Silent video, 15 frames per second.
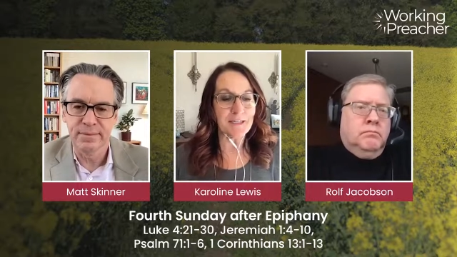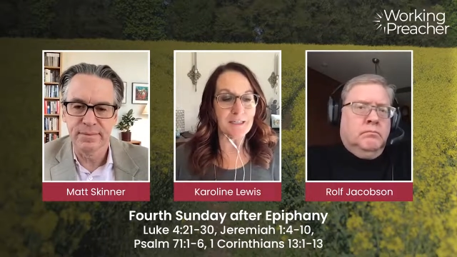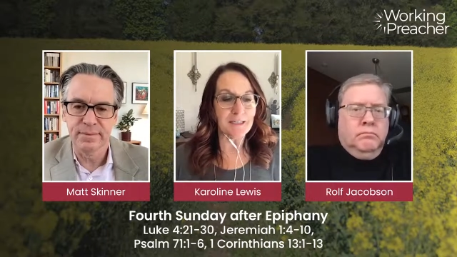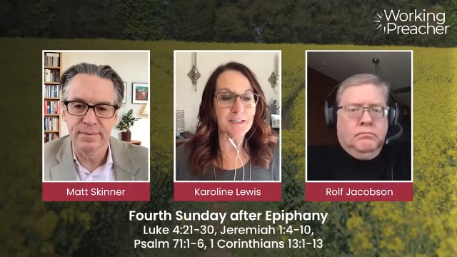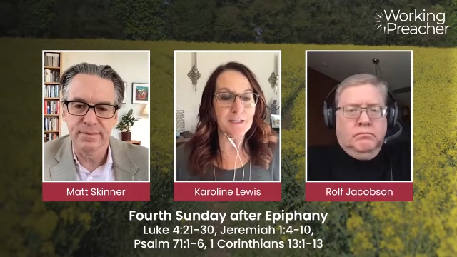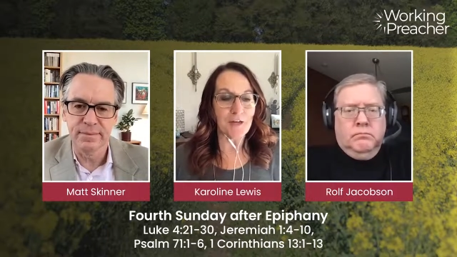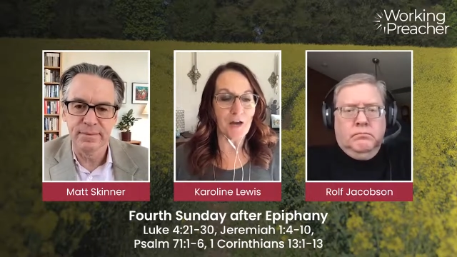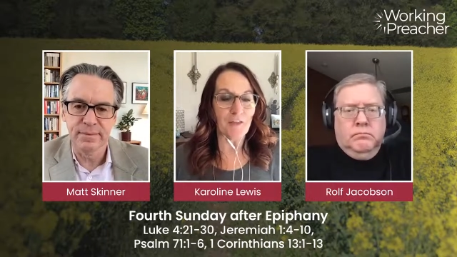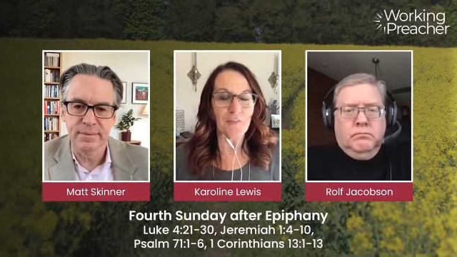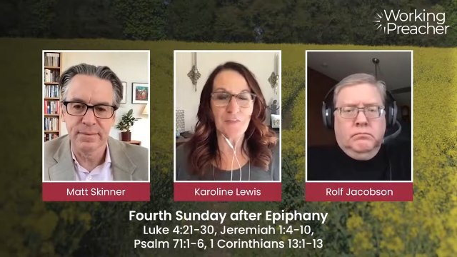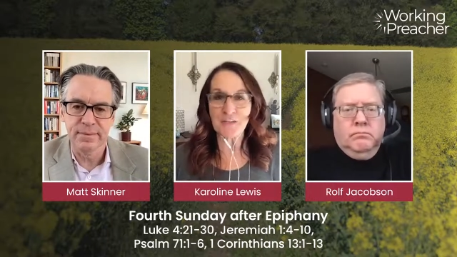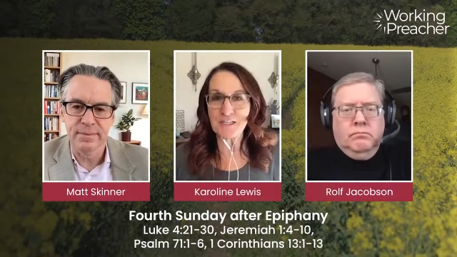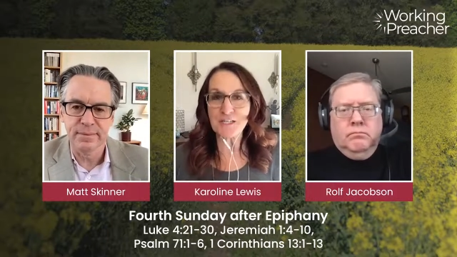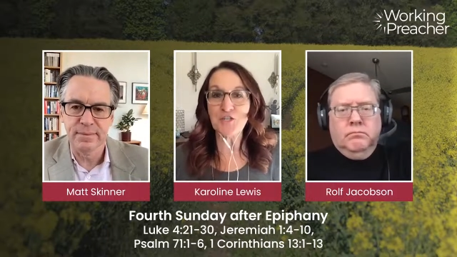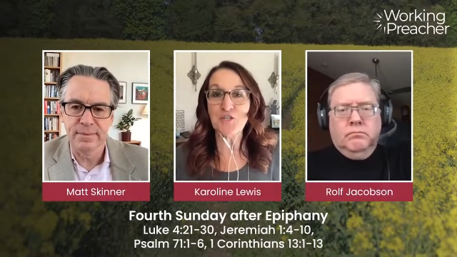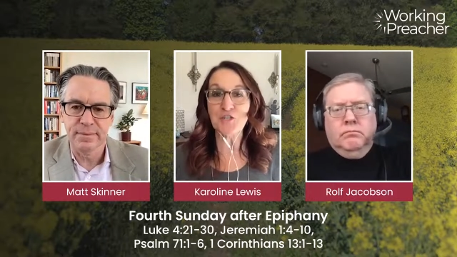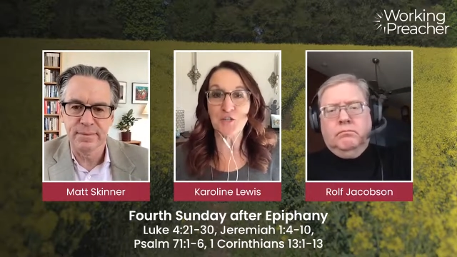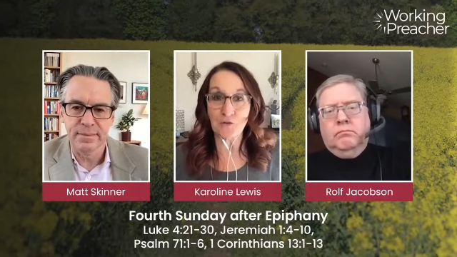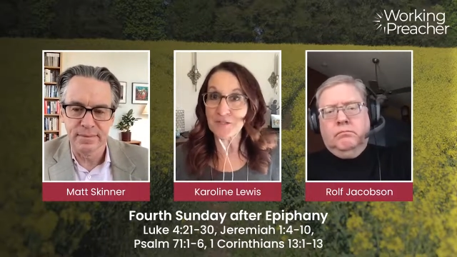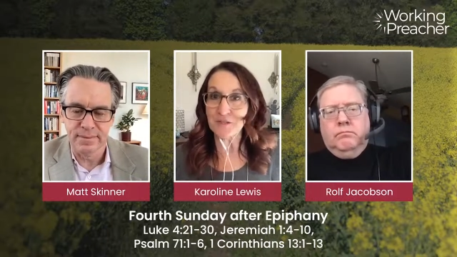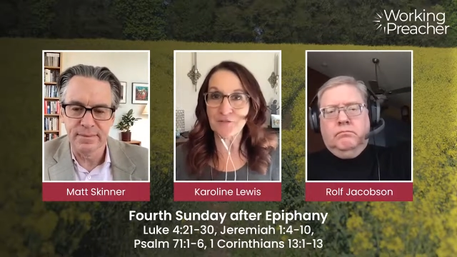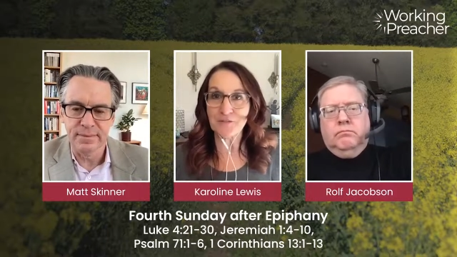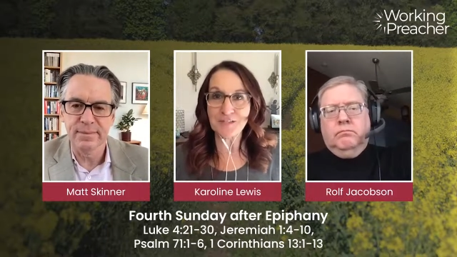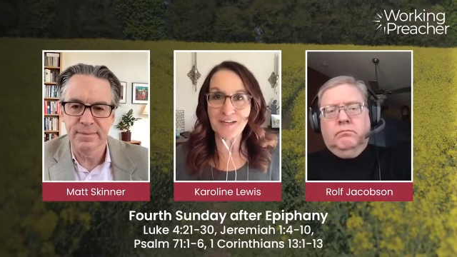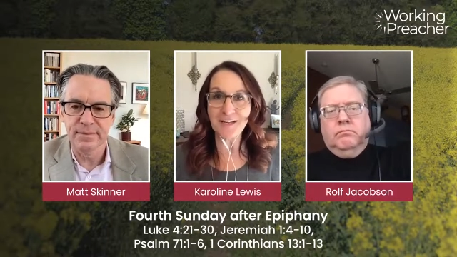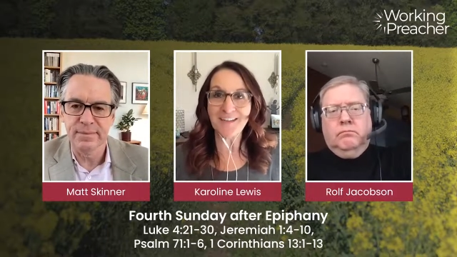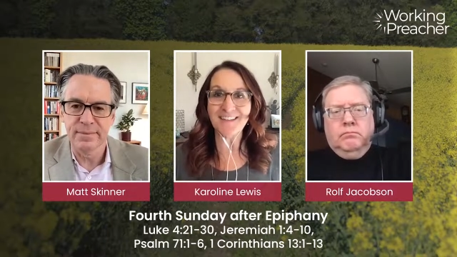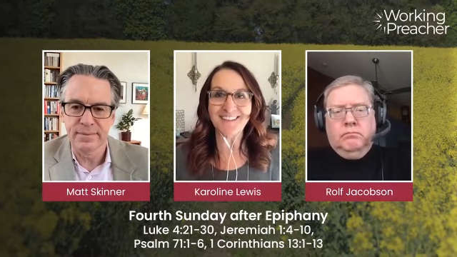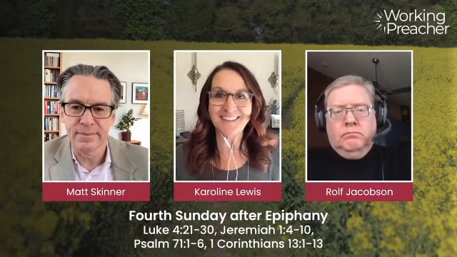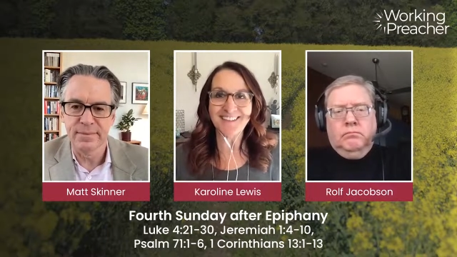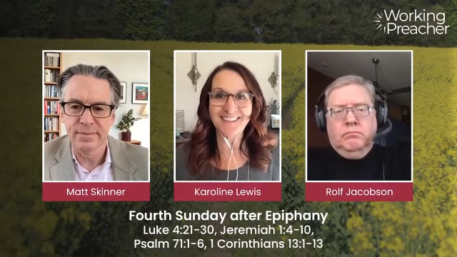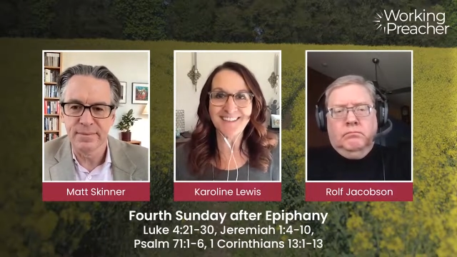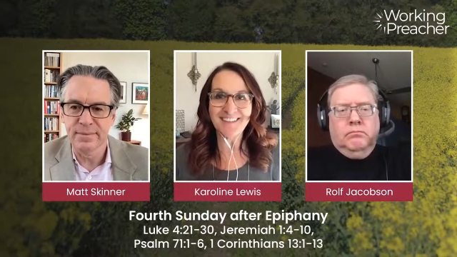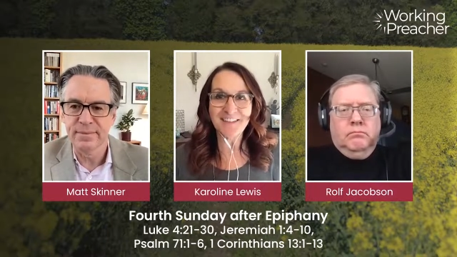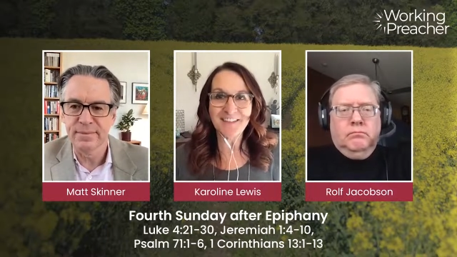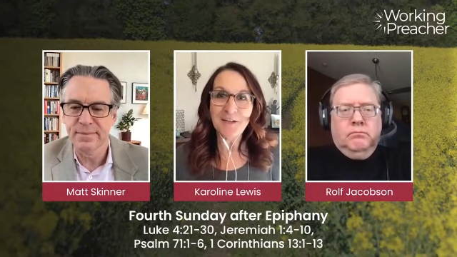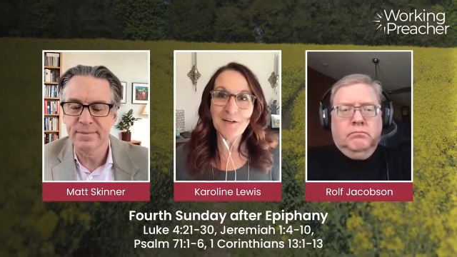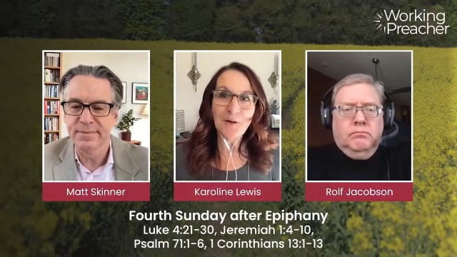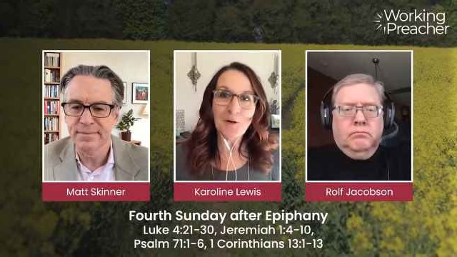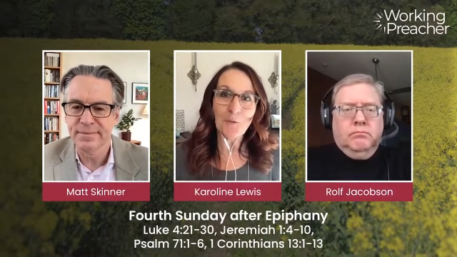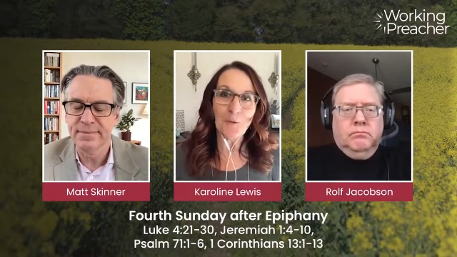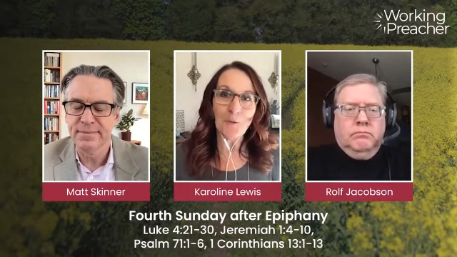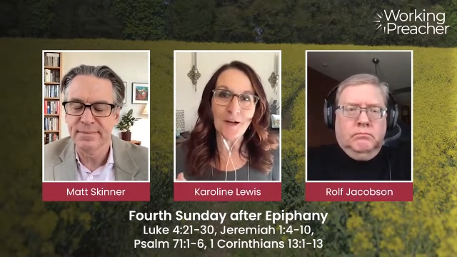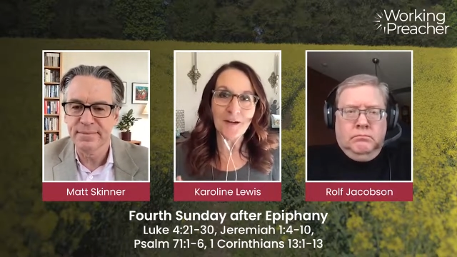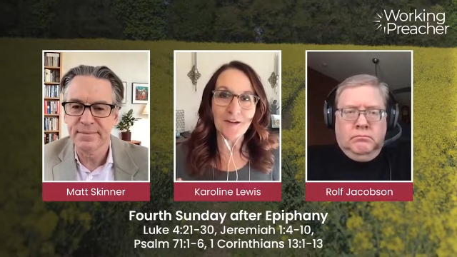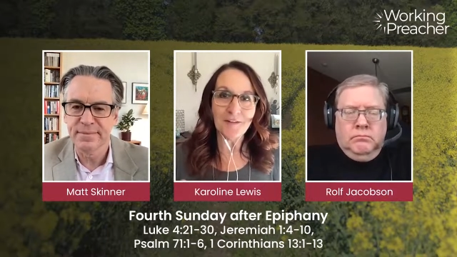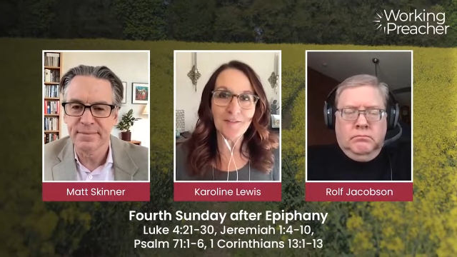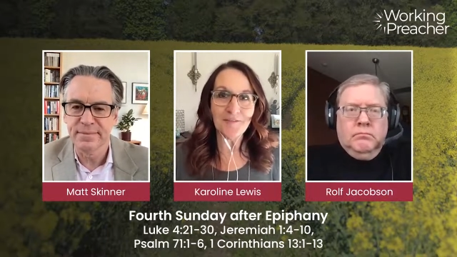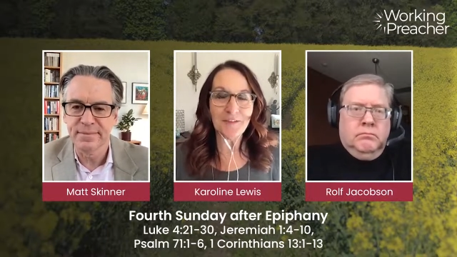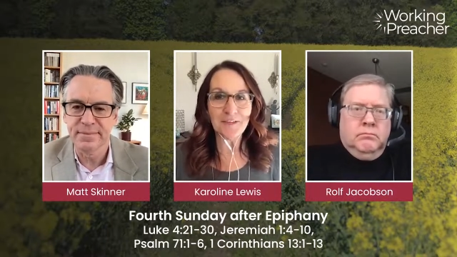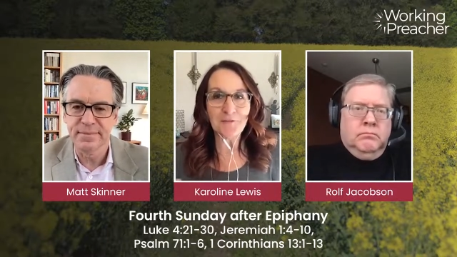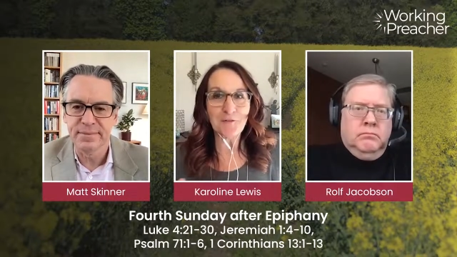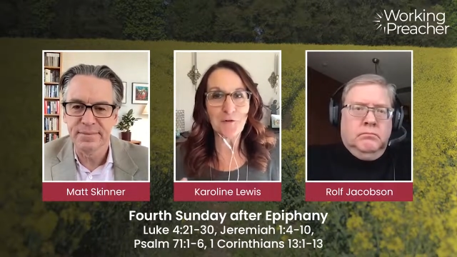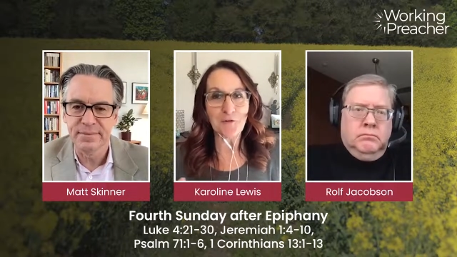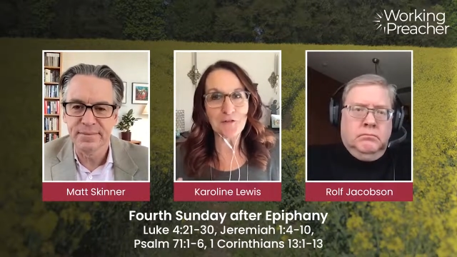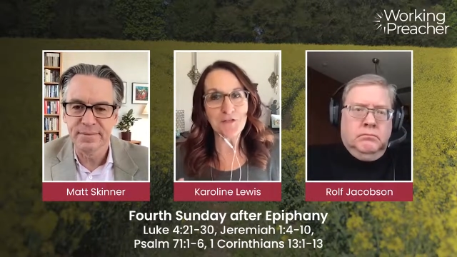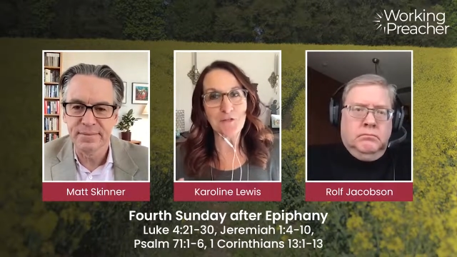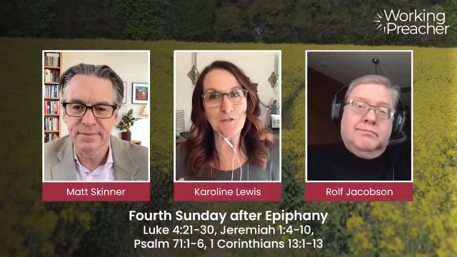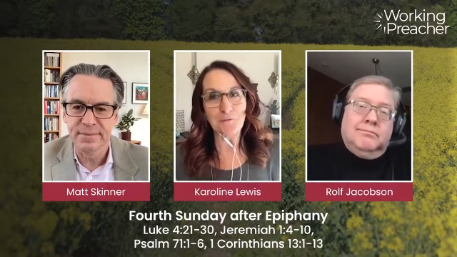Speaker 1: is not this Joseph's son? Well, and of course the